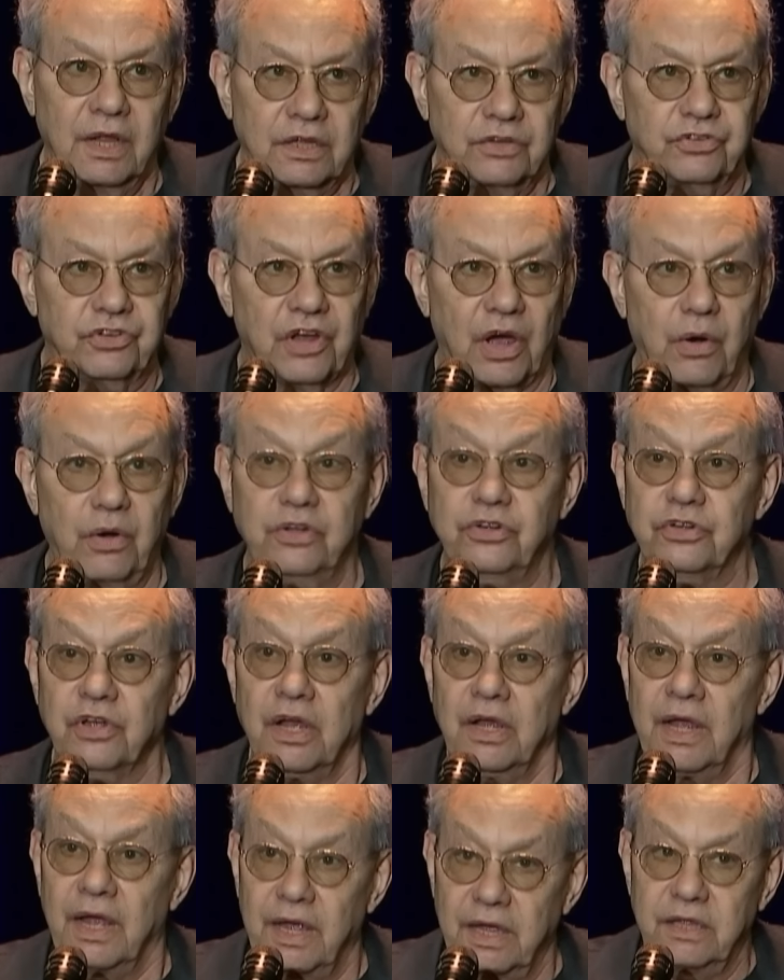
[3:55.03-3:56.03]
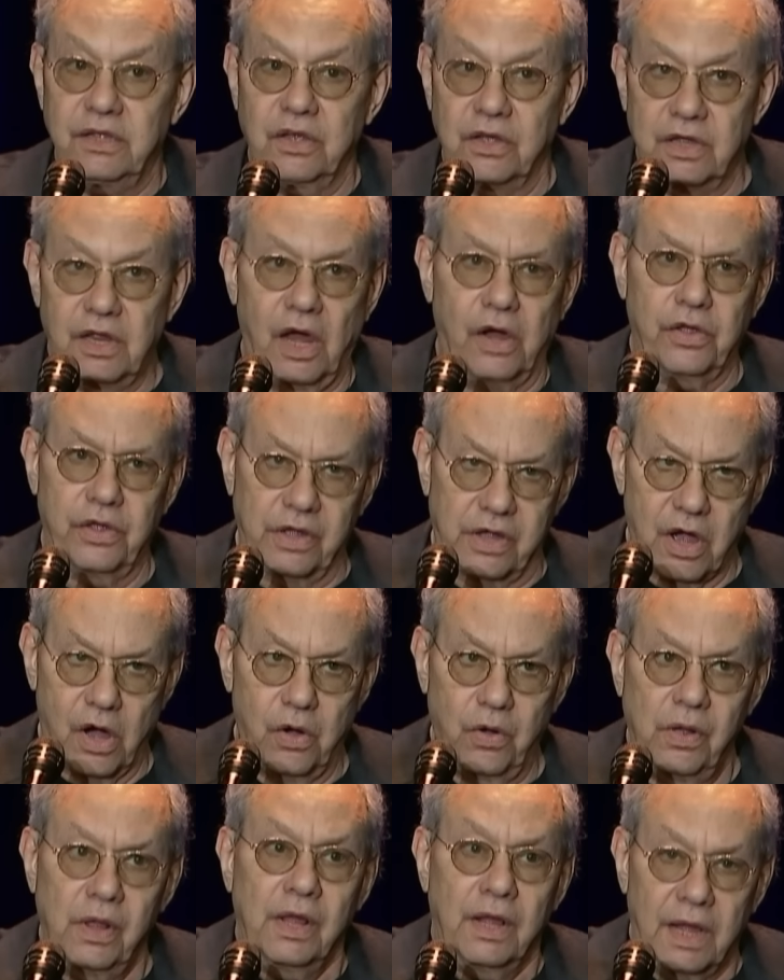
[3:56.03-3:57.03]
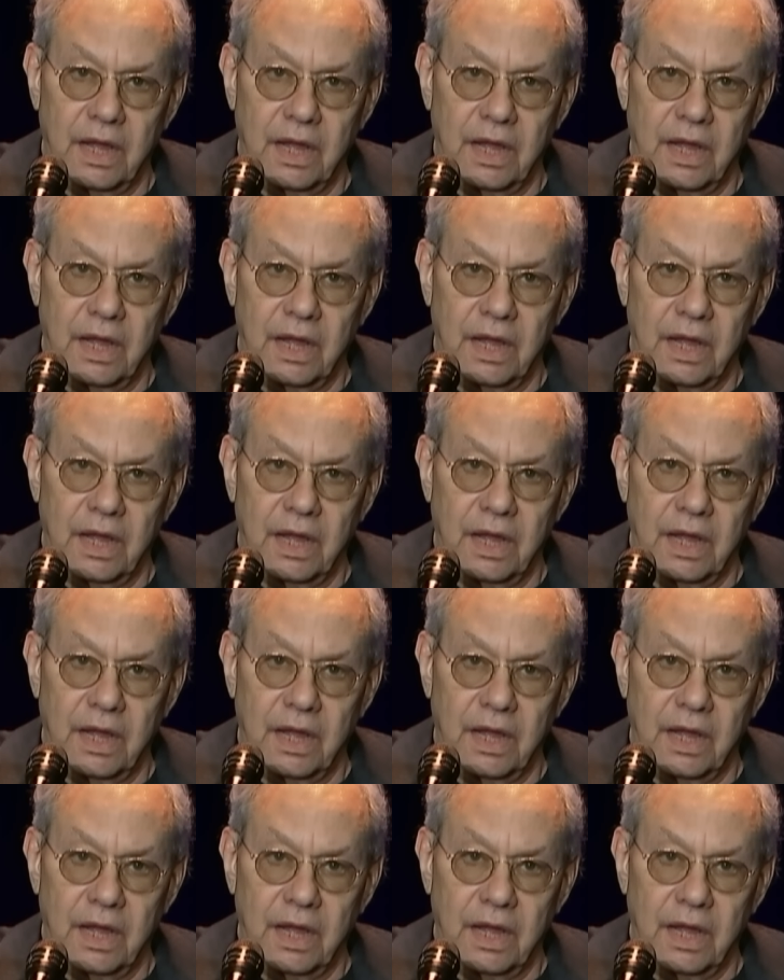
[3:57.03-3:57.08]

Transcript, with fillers: So, you know, you go